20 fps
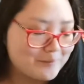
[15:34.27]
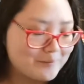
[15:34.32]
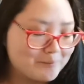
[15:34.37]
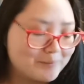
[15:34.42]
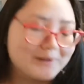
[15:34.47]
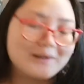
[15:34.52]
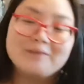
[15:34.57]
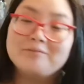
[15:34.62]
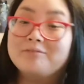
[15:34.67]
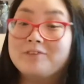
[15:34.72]

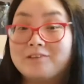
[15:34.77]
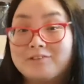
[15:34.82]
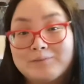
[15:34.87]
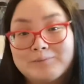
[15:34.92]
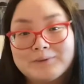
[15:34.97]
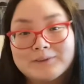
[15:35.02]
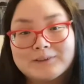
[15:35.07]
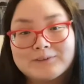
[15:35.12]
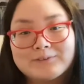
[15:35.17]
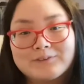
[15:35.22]
But I'm very
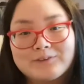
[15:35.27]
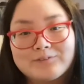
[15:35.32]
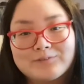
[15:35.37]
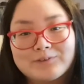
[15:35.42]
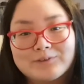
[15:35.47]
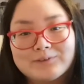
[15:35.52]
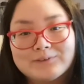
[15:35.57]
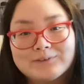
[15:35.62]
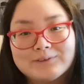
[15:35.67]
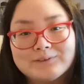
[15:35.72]
much looking
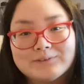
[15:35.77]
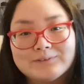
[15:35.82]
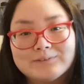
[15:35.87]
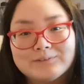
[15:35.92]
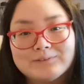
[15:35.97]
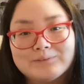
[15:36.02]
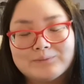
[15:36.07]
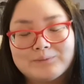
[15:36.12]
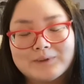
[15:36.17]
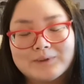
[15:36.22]
forward
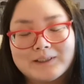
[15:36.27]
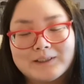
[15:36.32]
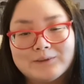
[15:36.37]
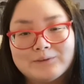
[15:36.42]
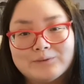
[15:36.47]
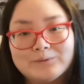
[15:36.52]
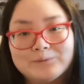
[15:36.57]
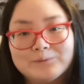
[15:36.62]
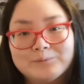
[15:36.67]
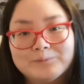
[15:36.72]
to when I
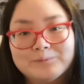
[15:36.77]
do.